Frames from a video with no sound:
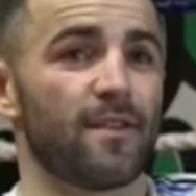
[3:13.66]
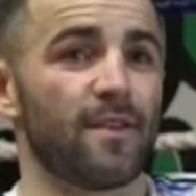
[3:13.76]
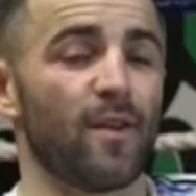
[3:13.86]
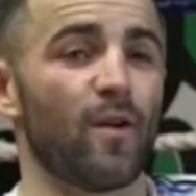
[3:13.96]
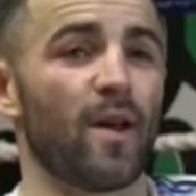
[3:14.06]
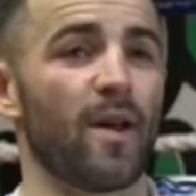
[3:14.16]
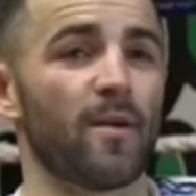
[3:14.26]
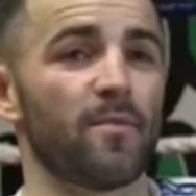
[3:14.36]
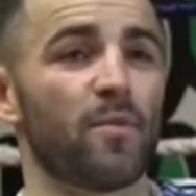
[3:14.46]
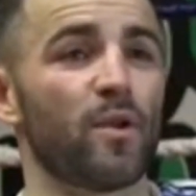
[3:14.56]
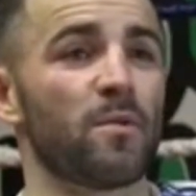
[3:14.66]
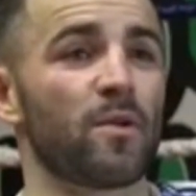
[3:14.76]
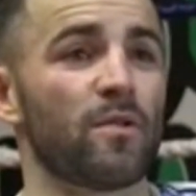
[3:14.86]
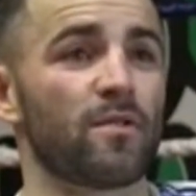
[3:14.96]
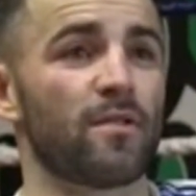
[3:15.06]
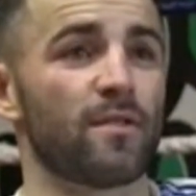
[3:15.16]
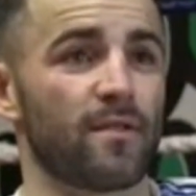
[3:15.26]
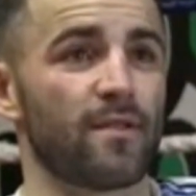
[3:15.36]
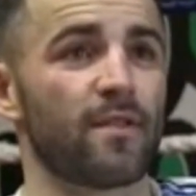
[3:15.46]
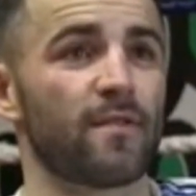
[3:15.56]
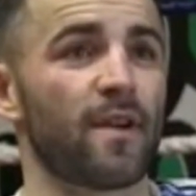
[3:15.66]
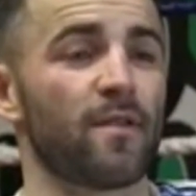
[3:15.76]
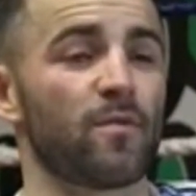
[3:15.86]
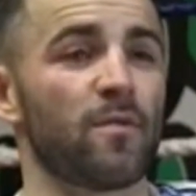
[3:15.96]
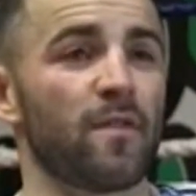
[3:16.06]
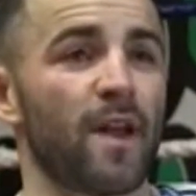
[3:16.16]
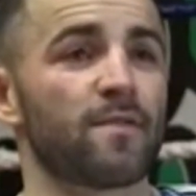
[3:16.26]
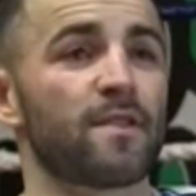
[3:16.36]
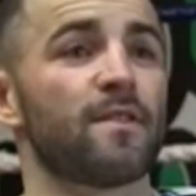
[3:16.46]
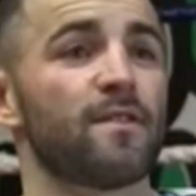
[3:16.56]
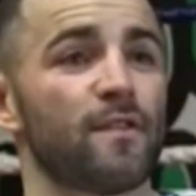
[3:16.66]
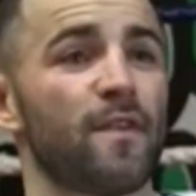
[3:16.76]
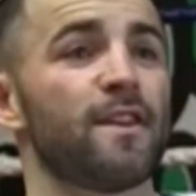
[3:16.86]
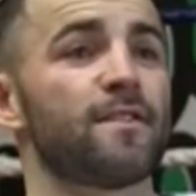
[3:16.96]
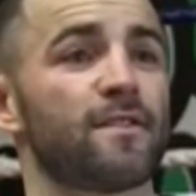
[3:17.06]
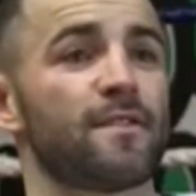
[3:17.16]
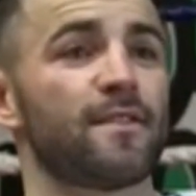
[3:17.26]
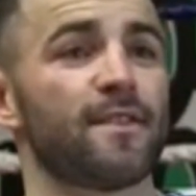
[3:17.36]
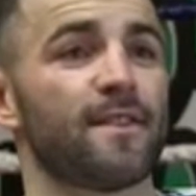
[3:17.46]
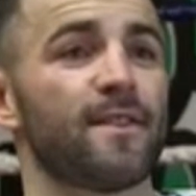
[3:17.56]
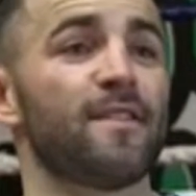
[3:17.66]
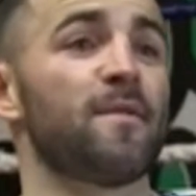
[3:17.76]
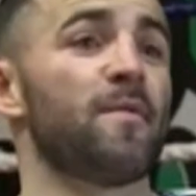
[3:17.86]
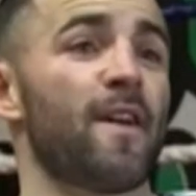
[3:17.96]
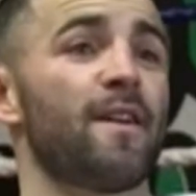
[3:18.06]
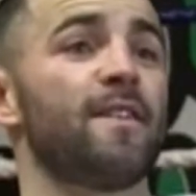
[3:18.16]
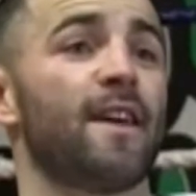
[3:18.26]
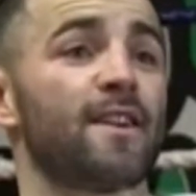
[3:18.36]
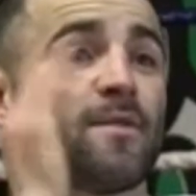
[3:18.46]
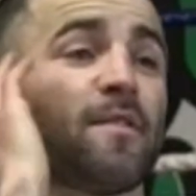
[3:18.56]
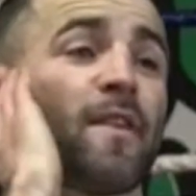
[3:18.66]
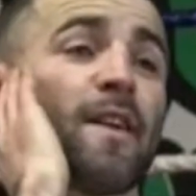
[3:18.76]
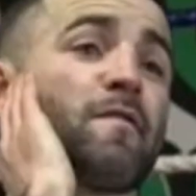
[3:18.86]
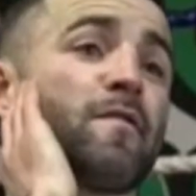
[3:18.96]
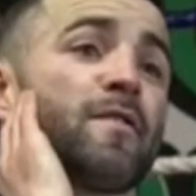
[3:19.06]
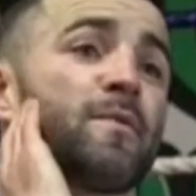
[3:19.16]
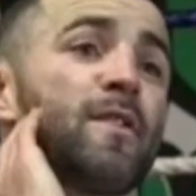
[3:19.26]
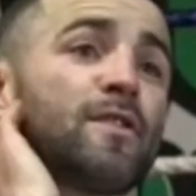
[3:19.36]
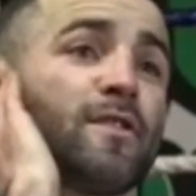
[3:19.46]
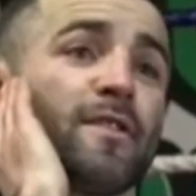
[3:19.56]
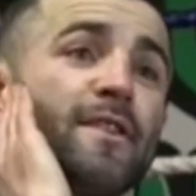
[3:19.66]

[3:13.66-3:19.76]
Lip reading: you know, Buddy McGuirt, he's one of my favourites, and Chavez, he's actually the favourite fighter to watch.